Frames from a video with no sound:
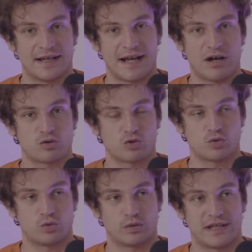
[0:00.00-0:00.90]
how
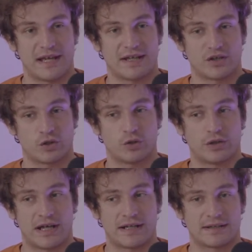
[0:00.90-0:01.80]
to get
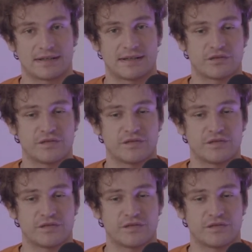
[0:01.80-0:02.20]
good at